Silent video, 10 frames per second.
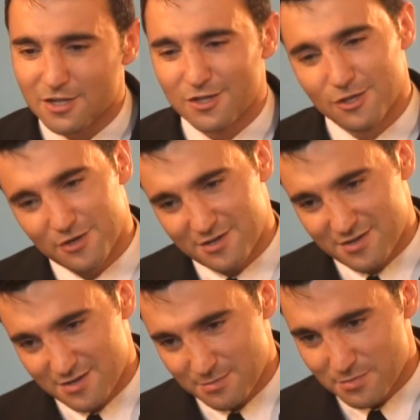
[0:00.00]
Look,
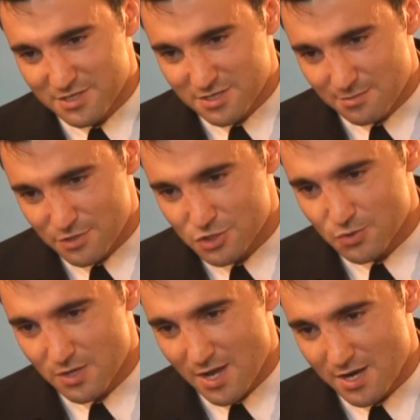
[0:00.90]
Mister
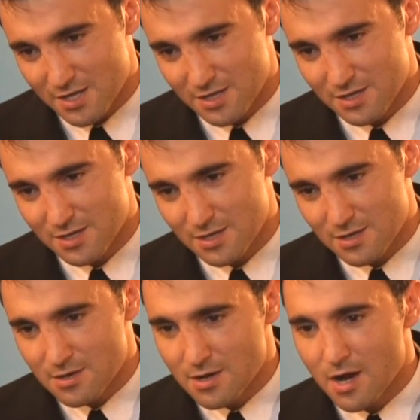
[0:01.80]
Mastroianni,
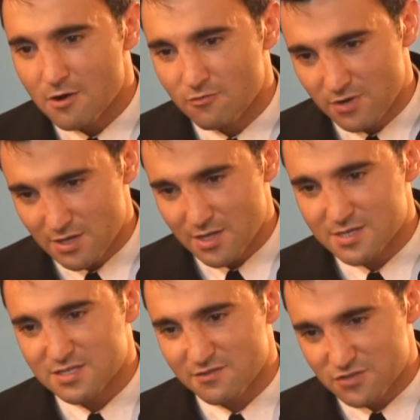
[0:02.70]
I
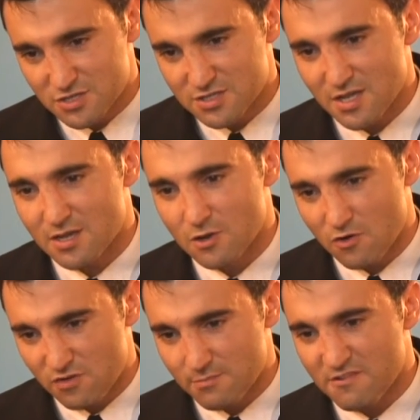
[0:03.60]
realize that I'm just taking
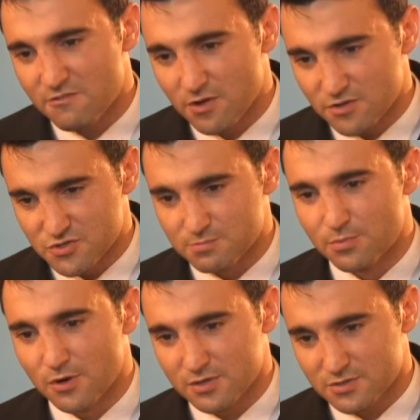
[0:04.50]
over my father's
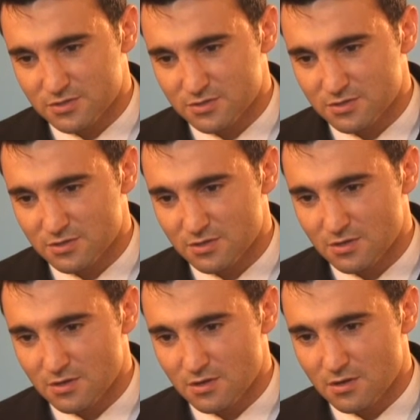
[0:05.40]
books.
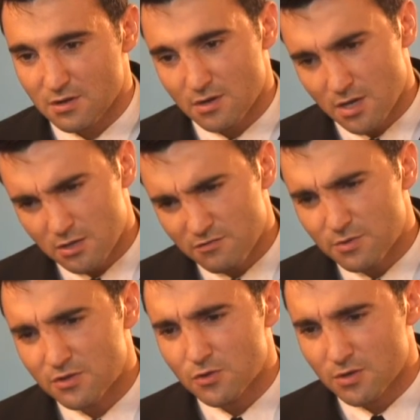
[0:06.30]
And you've
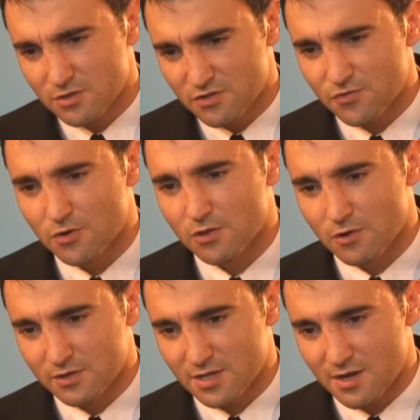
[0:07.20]
been doing this for a
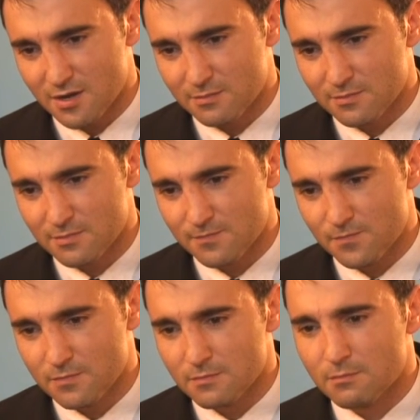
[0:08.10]
long time.
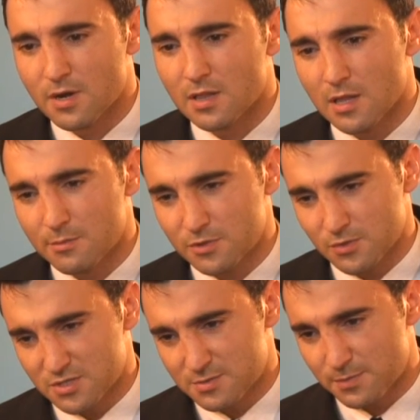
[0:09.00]
But allow me to
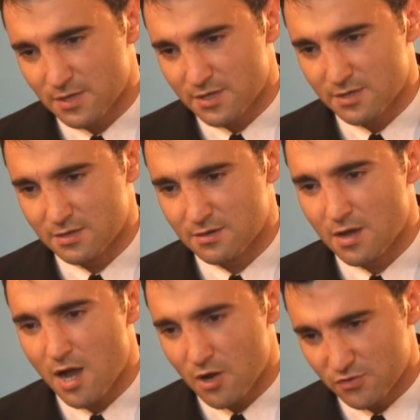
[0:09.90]
explain
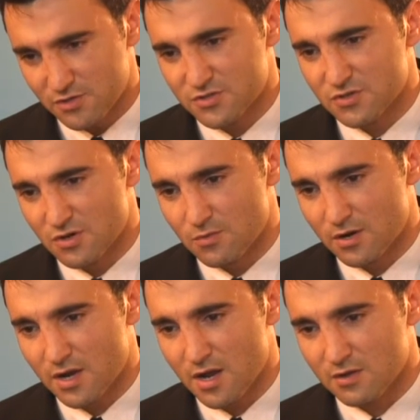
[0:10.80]
how this is going to
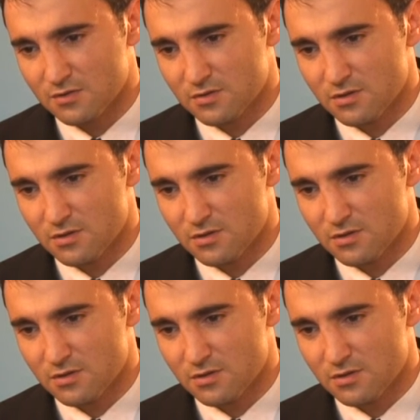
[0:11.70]
work out.